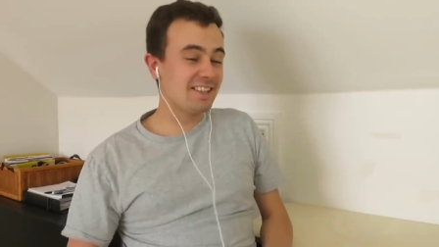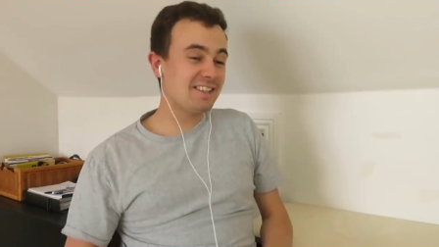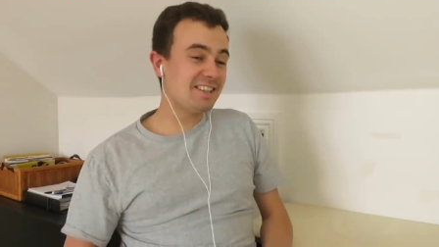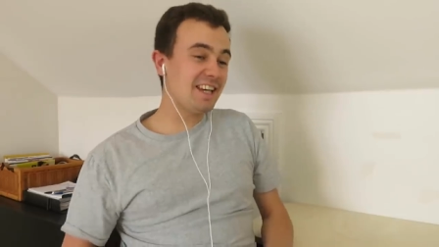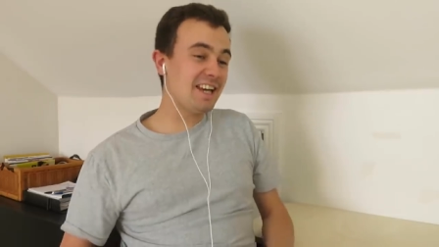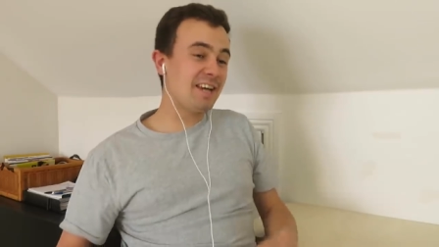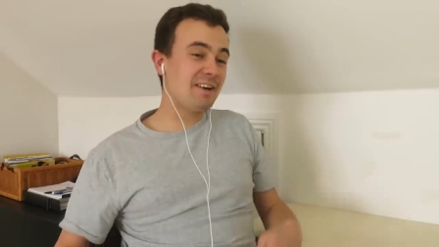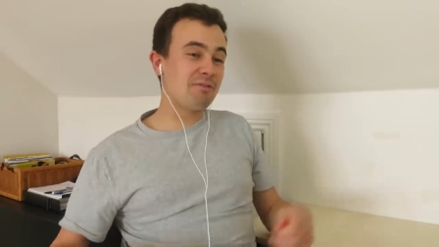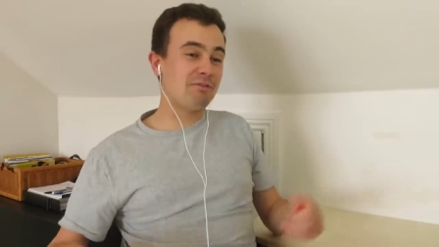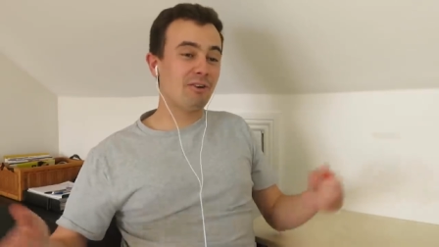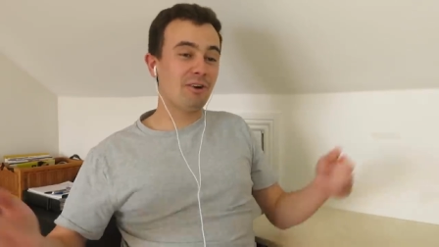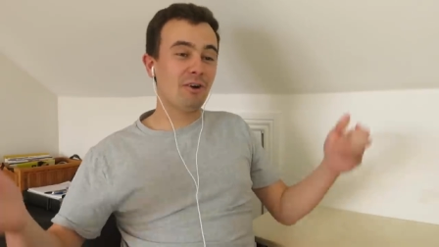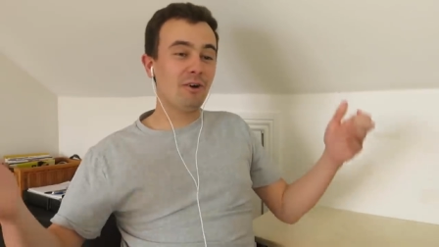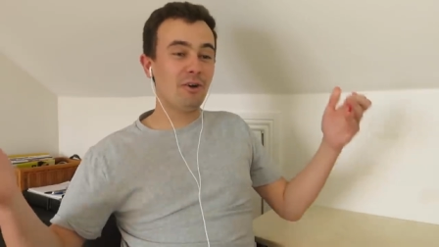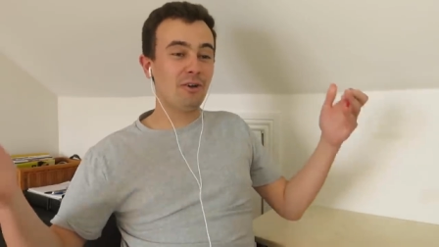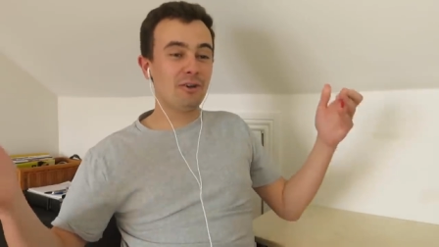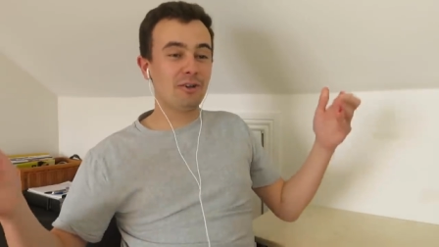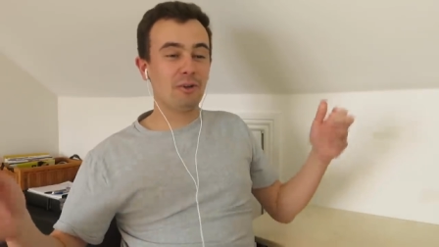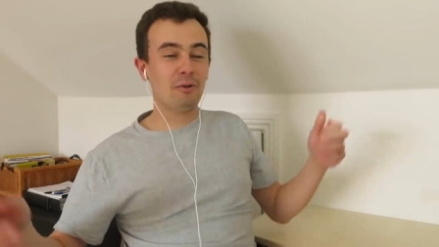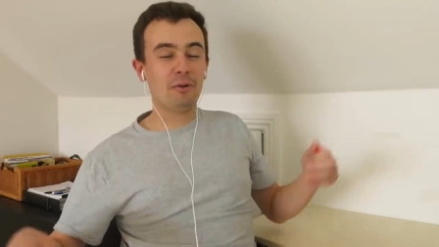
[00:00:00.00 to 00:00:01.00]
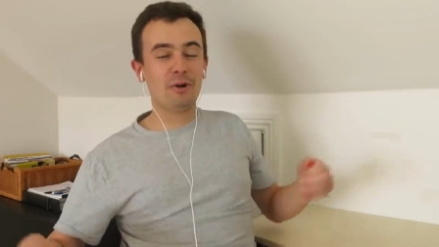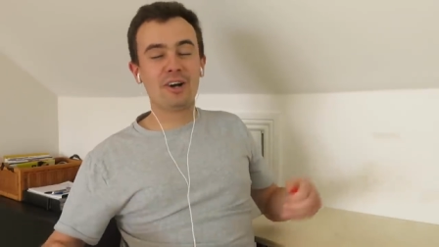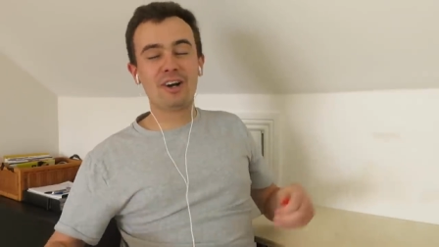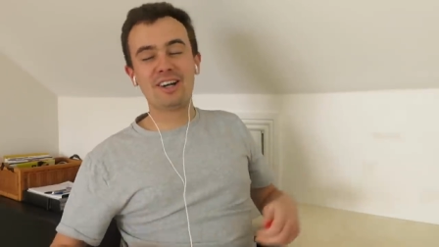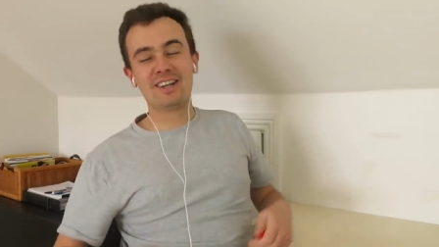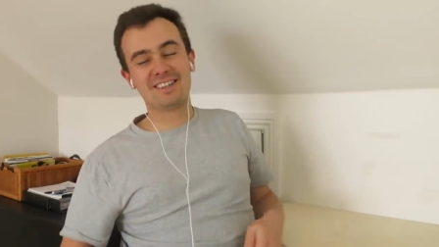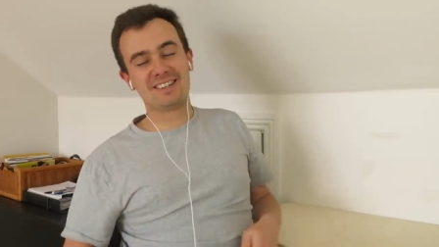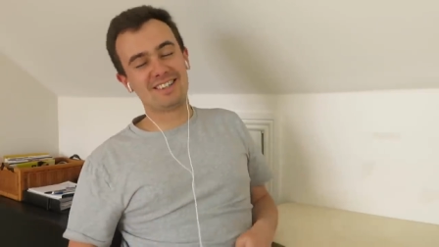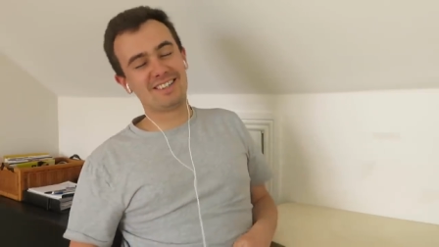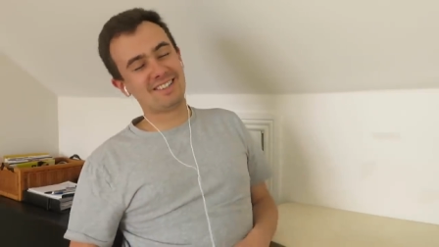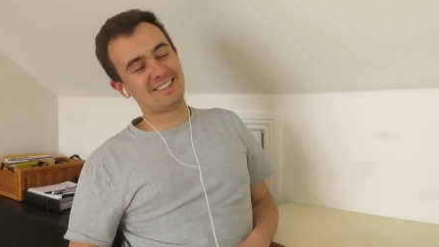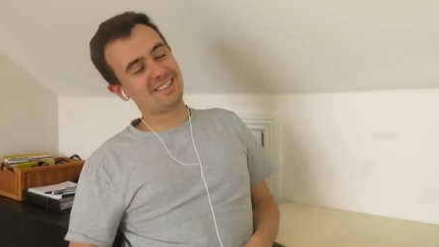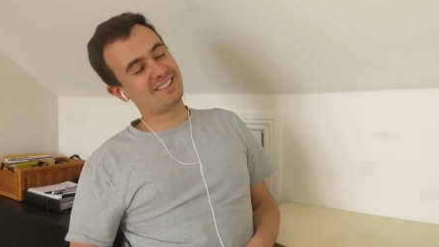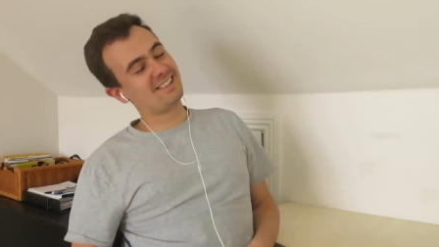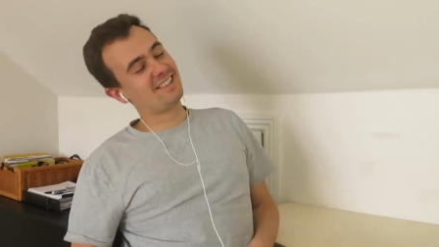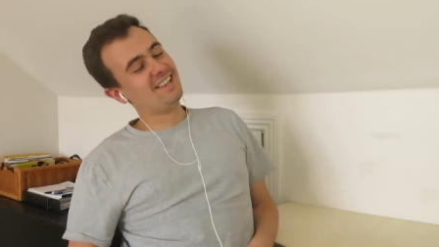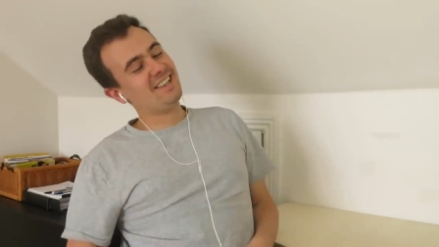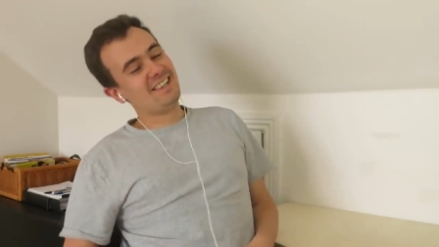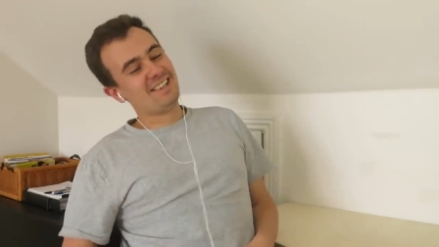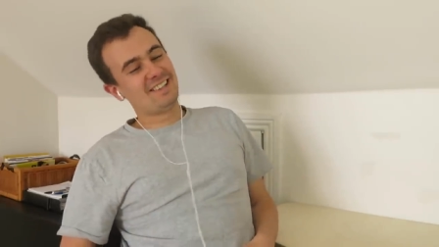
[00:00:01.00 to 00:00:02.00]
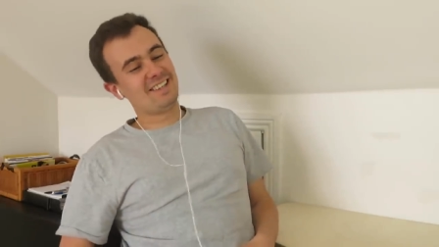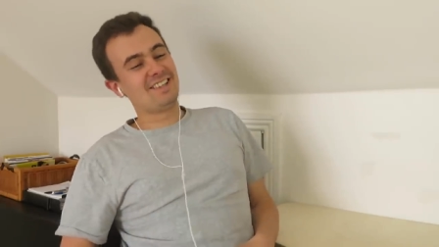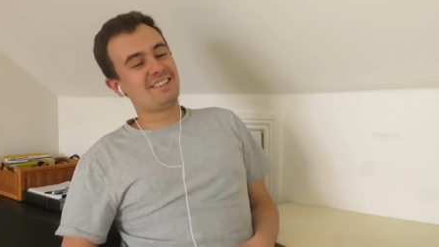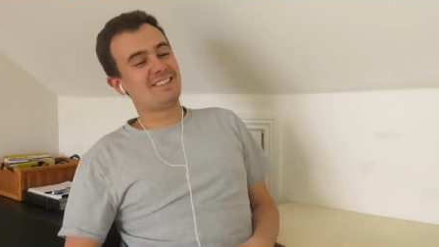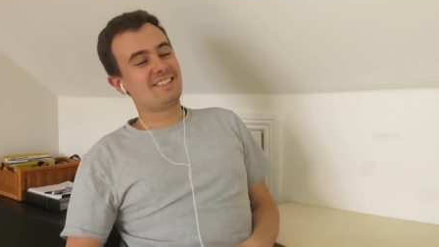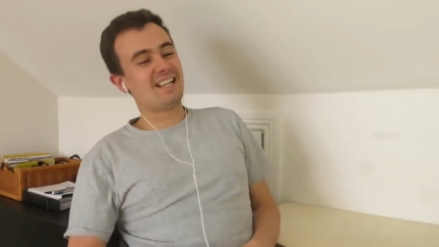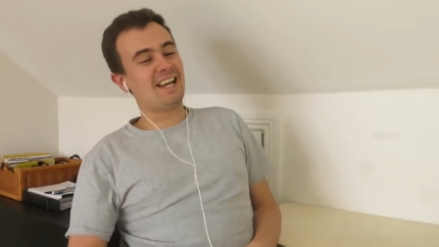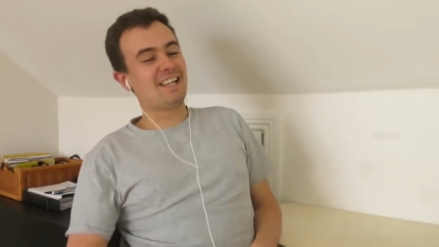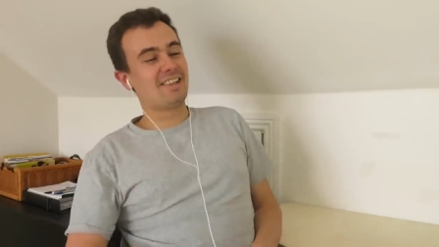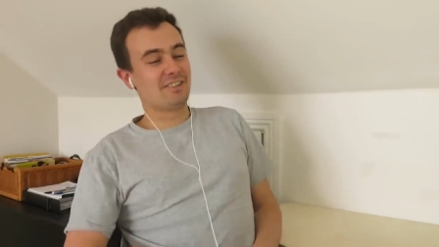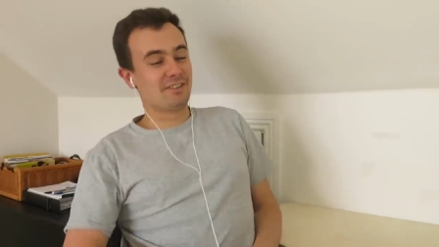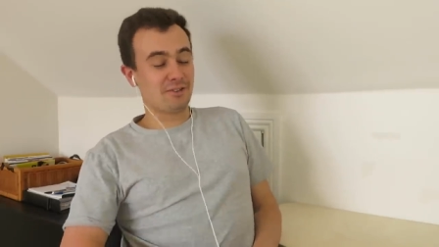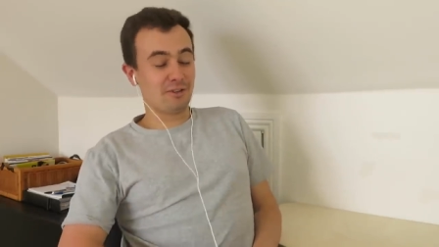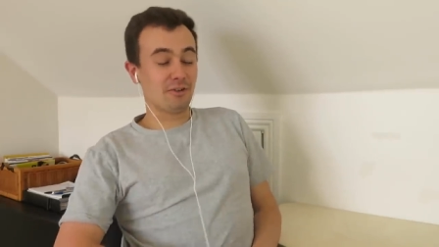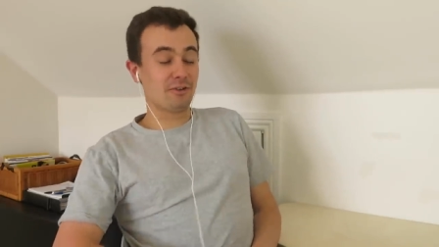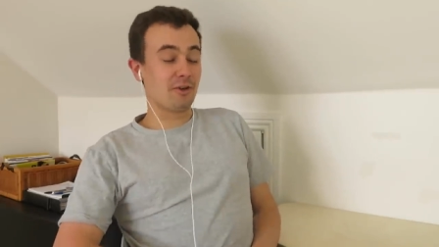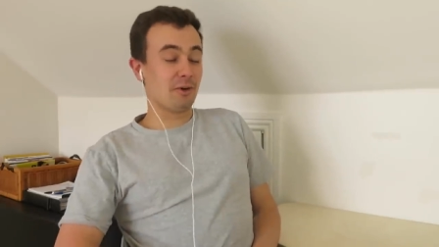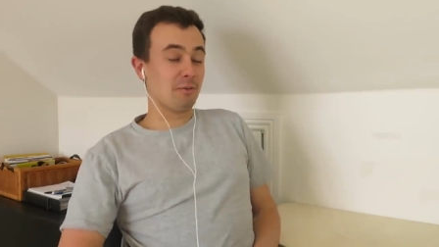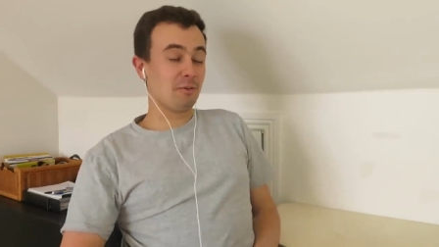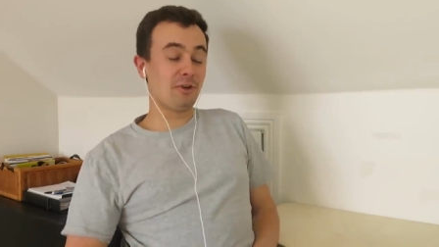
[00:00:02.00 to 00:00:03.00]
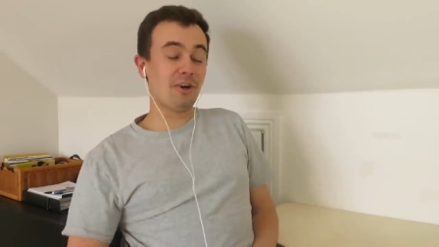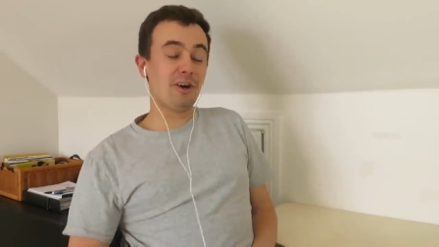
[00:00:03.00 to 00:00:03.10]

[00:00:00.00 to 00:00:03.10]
you think for all the world this, that and t'other,